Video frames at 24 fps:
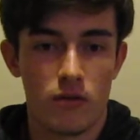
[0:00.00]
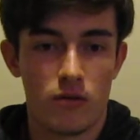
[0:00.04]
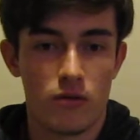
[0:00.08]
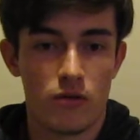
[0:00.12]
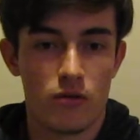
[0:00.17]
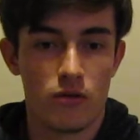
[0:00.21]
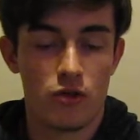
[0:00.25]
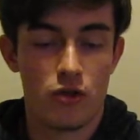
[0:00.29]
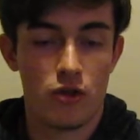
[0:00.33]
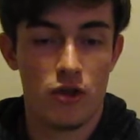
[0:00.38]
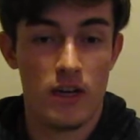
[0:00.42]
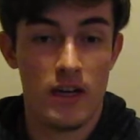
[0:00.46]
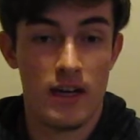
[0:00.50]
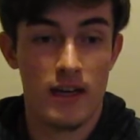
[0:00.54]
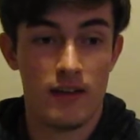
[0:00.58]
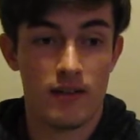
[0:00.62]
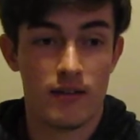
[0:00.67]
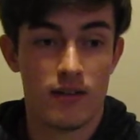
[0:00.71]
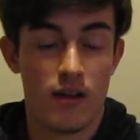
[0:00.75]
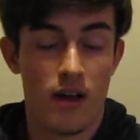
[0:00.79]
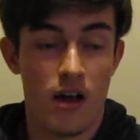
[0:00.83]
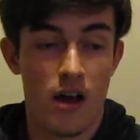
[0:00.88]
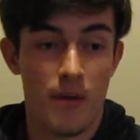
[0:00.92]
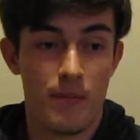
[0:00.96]
geez,
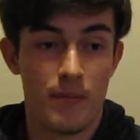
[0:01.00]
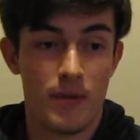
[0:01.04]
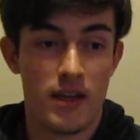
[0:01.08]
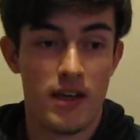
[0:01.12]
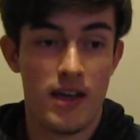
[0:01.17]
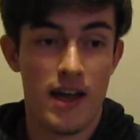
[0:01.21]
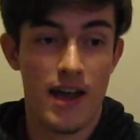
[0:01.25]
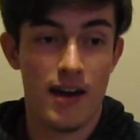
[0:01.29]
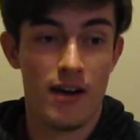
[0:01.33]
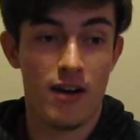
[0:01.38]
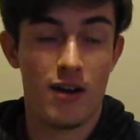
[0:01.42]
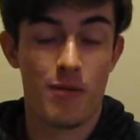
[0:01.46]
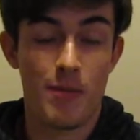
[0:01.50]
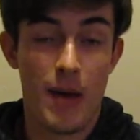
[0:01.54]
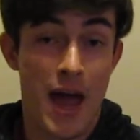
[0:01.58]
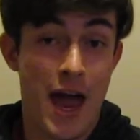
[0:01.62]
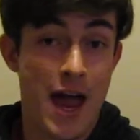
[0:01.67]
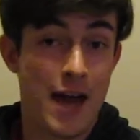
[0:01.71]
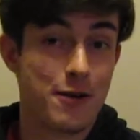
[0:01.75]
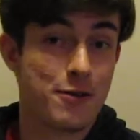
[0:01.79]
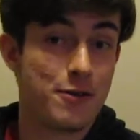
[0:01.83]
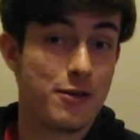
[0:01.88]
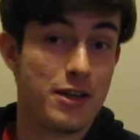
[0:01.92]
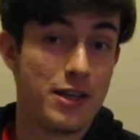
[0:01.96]
he ended up
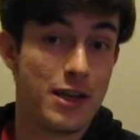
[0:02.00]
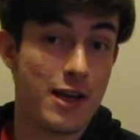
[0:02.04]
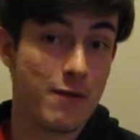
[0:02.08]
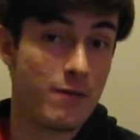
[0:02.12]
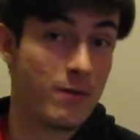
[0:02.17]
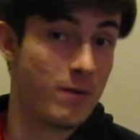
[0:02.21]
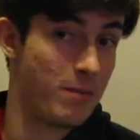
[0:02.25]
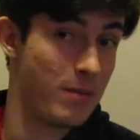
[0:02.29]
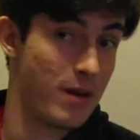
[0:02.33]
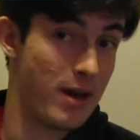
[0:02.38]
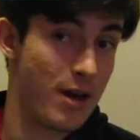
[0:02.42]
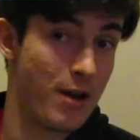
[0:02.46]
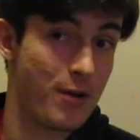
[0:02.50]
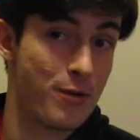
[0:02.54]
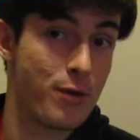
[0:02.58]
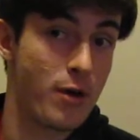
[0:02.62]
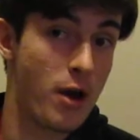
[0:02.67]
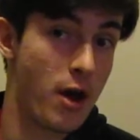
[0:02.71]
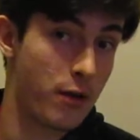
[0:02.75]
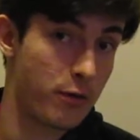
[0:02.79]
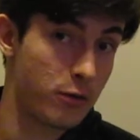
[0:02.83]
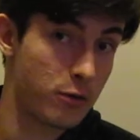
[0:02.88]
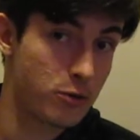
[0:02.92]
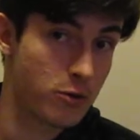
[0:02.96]
actually giving me
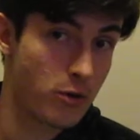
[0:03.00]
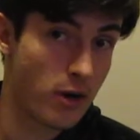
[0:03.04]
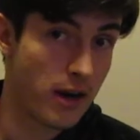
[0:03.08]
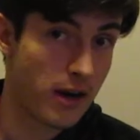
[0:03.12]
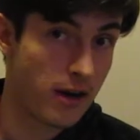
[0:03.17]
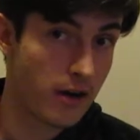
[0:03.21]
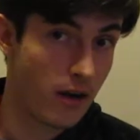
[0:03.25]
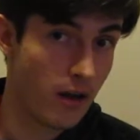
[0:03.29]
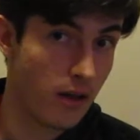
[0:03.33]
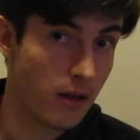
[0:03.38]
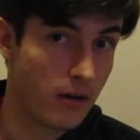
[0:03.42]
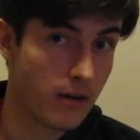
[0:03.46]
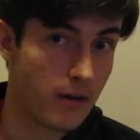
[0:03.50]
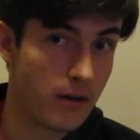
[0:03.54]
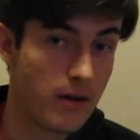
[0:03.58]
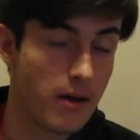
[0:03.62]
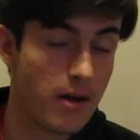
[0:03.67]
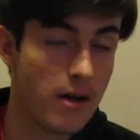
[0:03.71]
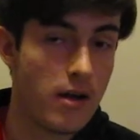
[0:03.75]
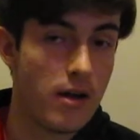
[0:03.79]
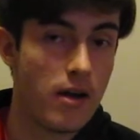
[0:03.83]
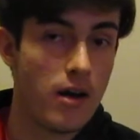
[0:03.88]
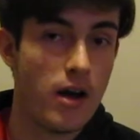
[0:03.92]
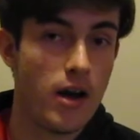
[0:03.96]
another tricolor,
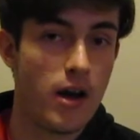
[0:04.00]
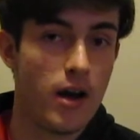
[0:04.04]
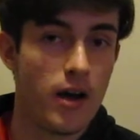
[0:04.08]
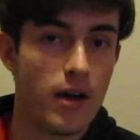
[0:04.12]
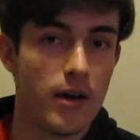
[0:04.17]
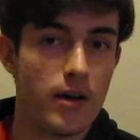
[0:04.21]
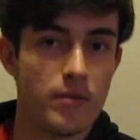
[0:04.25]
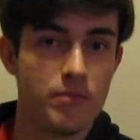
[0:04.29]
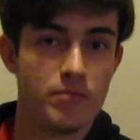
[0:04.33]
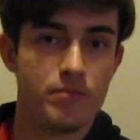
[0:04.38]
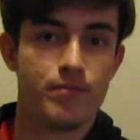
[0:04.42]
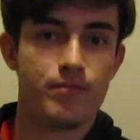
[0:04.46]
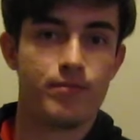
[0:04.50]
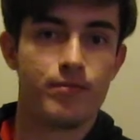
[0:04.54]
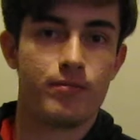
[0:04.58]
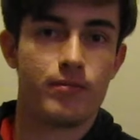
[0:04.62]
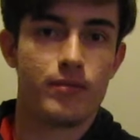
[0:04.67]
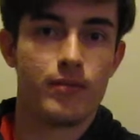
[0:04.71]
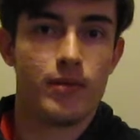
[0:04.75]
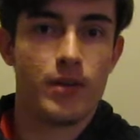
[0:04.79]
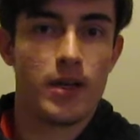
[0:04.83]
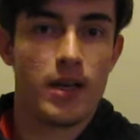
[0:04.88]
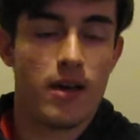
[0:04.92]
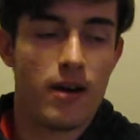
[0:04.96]

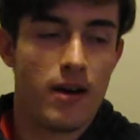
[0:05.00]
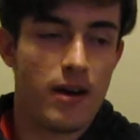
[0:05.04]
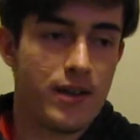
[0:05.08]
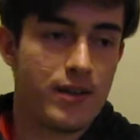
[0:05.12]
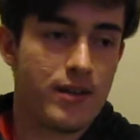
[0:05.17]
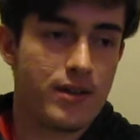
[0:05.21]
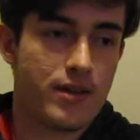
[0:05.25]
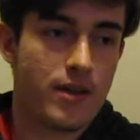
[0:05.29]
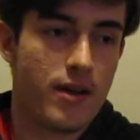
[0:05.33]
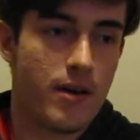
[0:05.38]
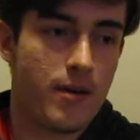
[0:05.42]
because